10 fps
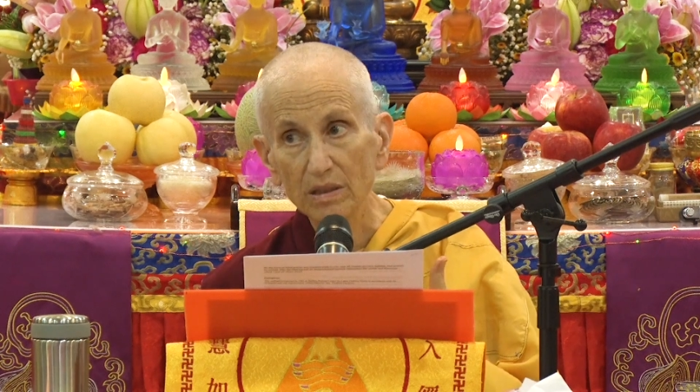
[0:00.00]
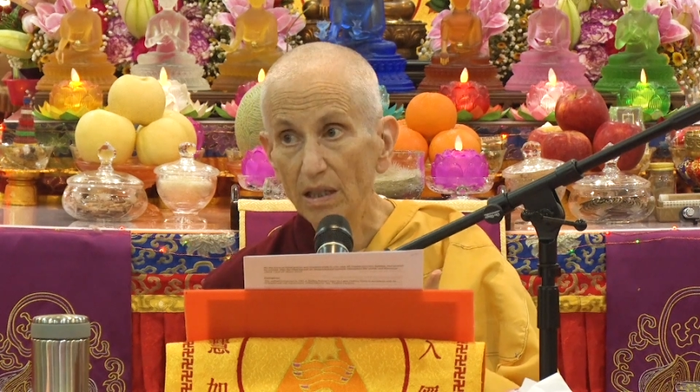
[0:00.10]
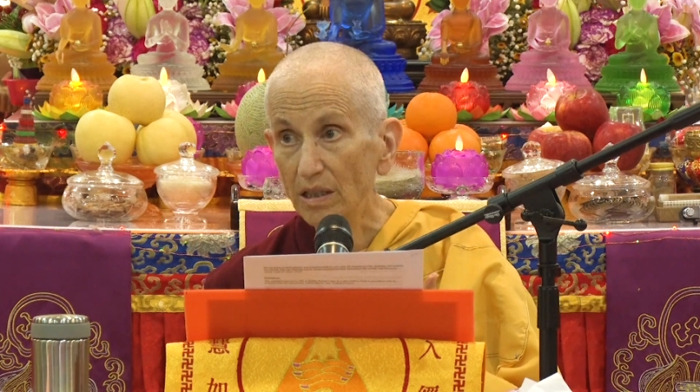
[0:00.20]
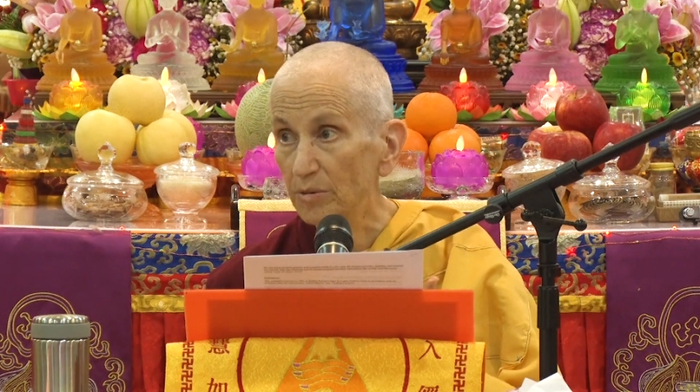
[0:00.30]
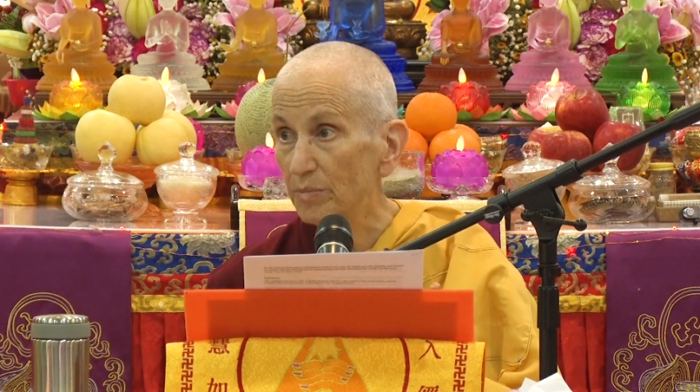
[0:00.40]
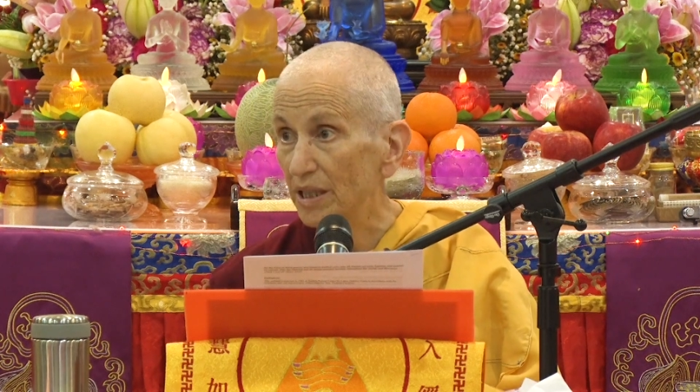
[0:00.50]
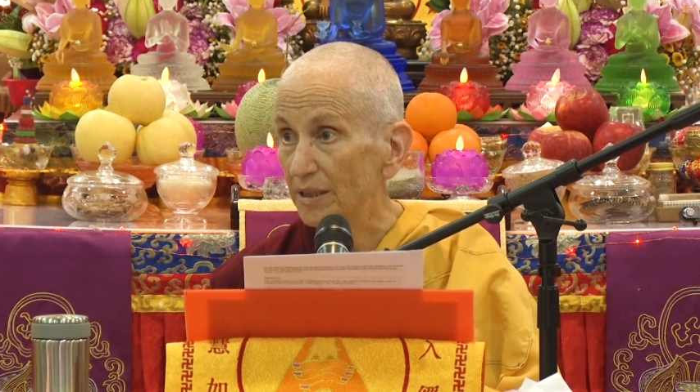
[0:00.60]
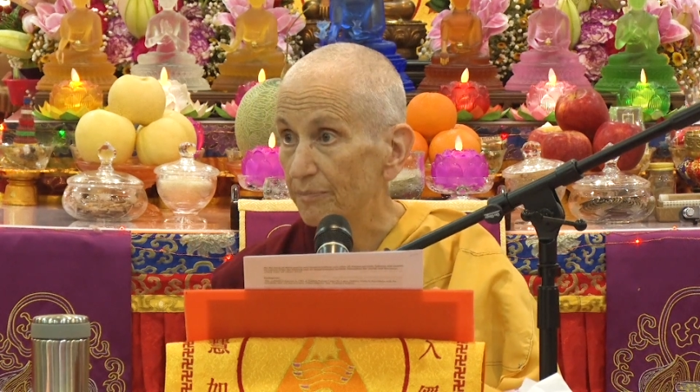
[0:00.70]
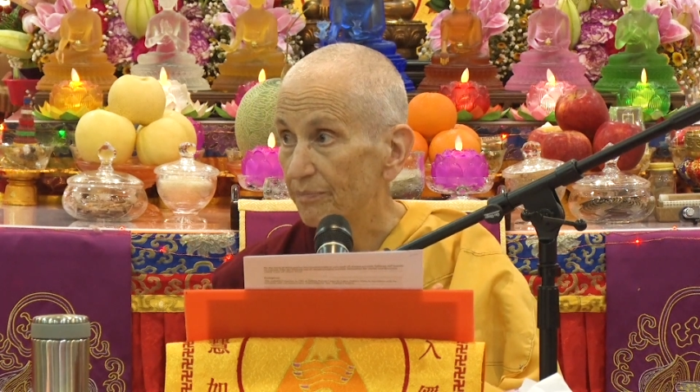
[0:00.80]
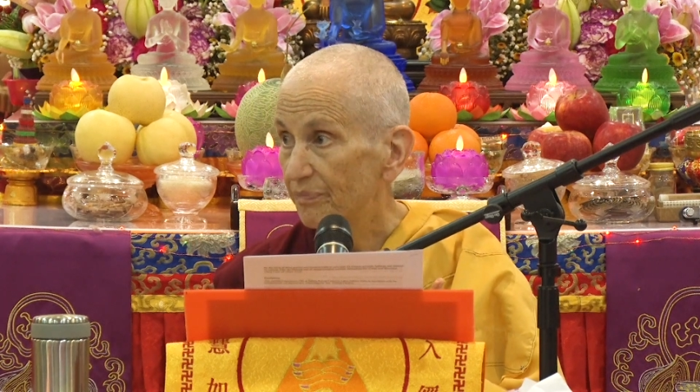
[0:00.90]

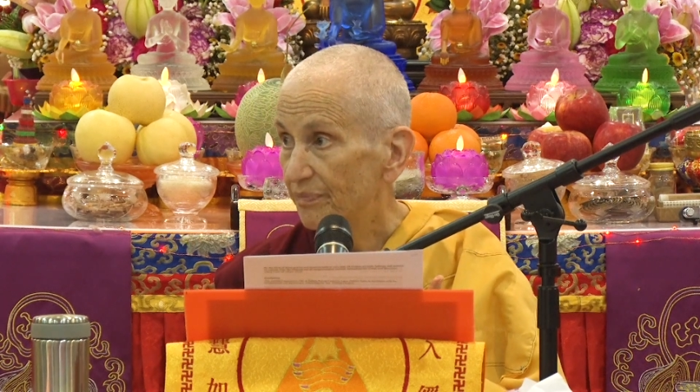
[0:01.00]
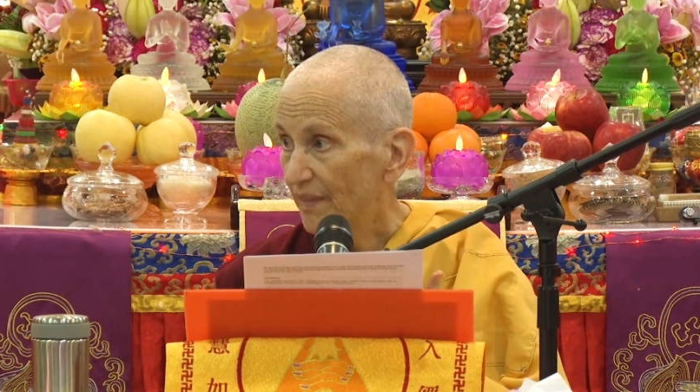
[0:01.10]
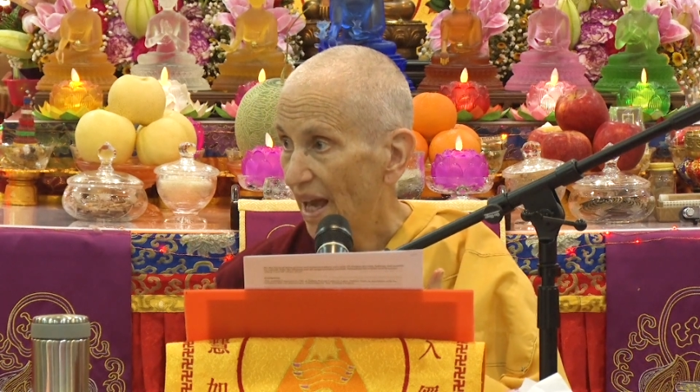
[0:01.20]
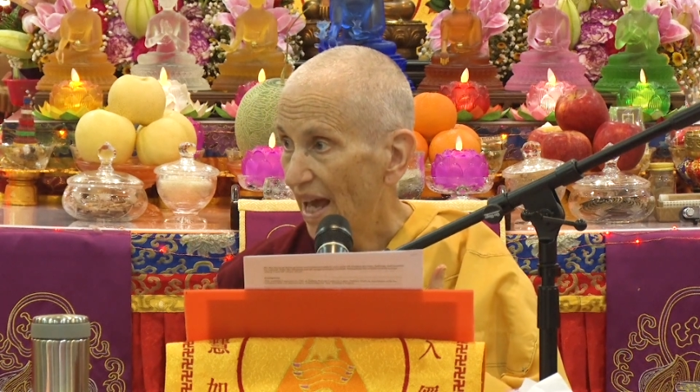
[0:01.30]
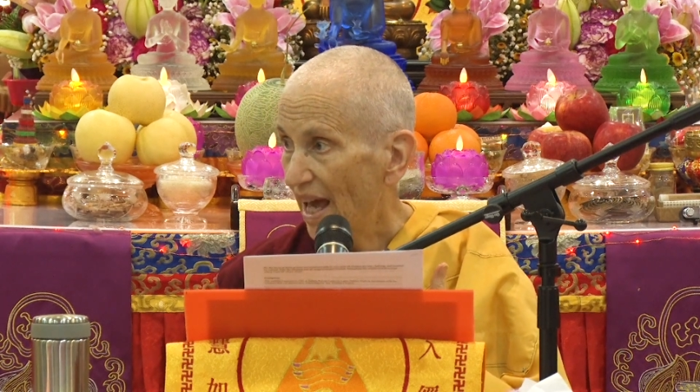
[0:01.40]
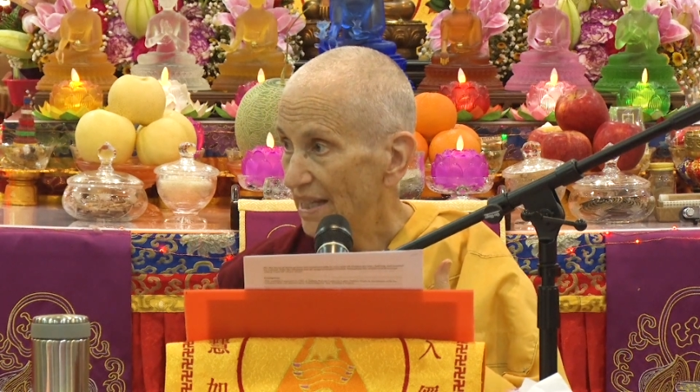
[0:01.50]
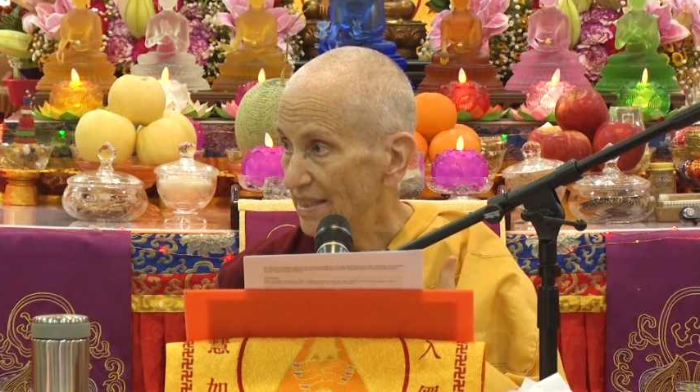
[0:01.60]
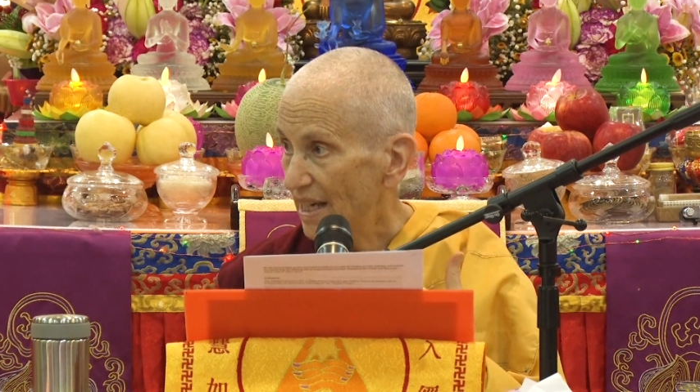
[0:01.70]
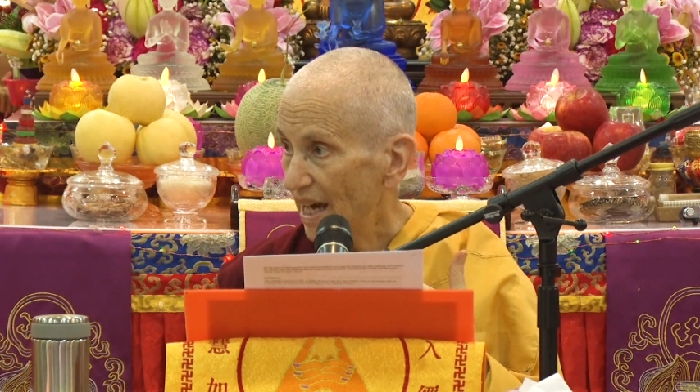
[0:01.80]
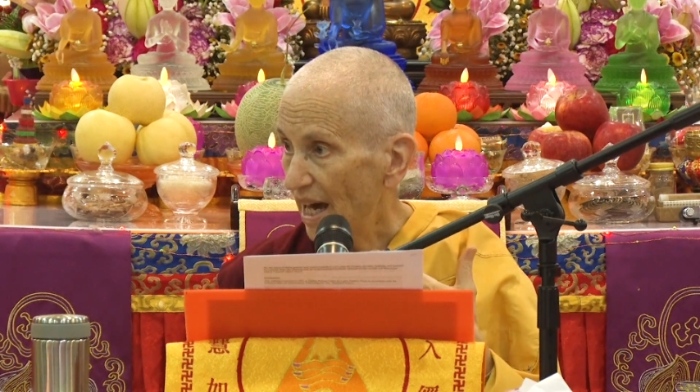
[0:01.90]
karma and
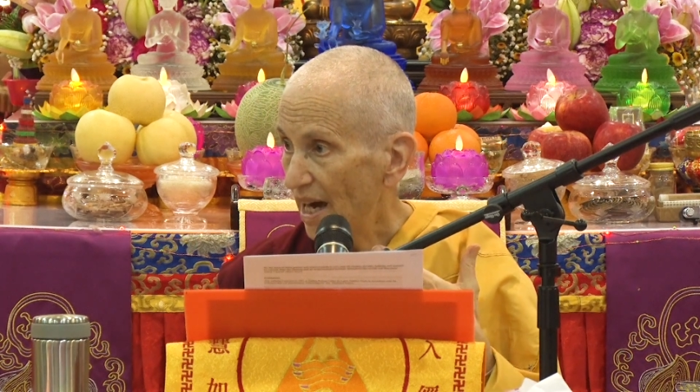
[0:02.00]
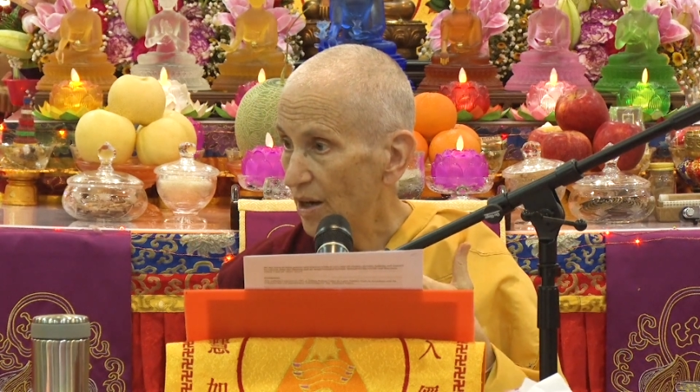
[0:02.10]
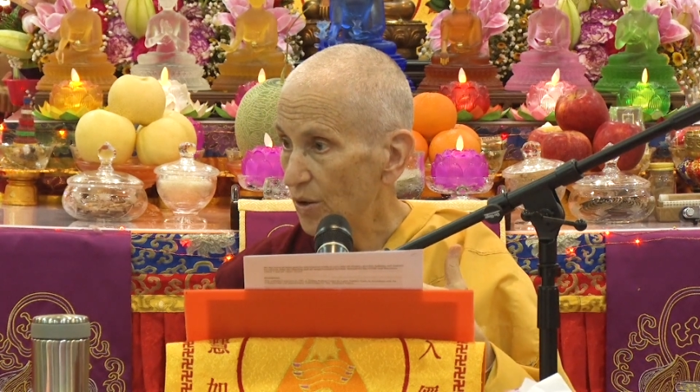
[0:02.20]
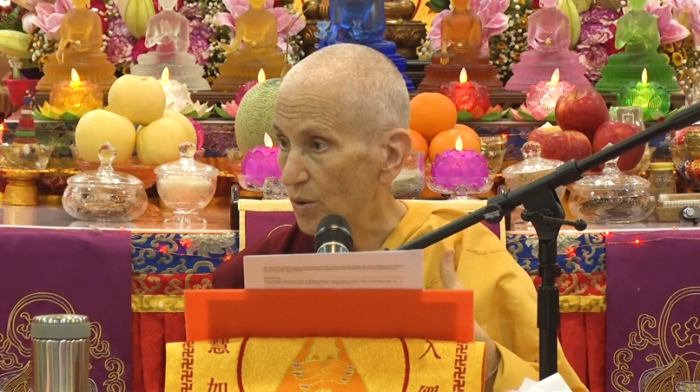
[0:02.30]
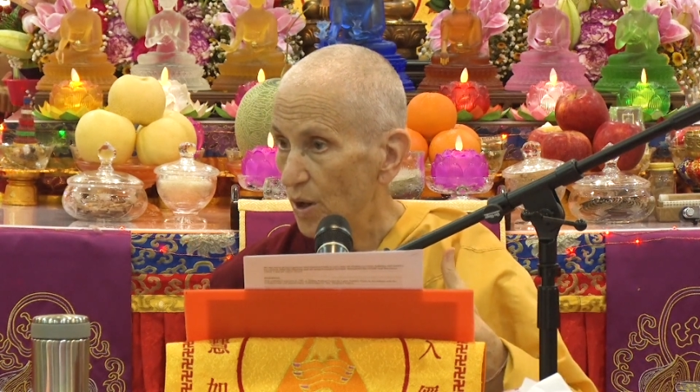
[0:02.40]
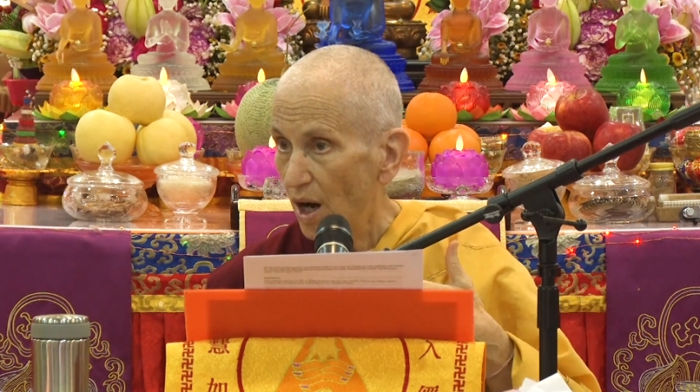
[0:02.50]
how